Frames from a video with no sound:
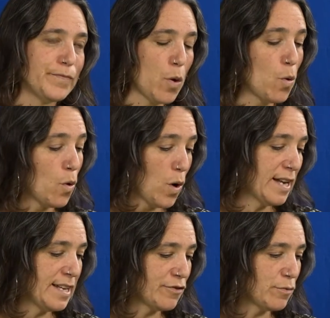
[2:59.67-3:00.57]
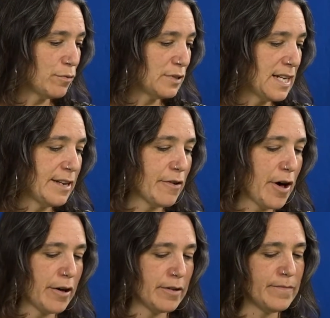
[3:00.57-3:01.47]
or any doors in your
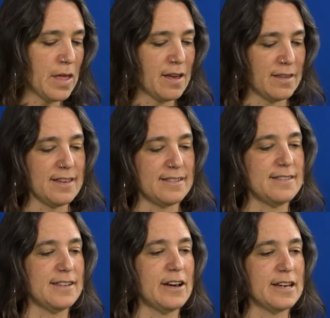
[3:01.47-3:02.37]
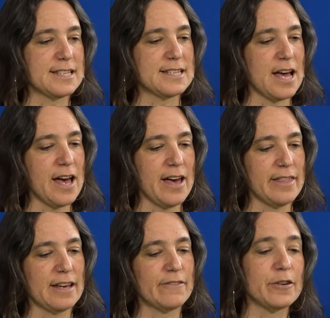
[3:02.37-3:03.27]
home, this is a nice
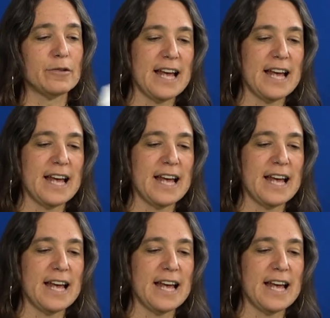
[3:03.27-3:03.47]
thing for your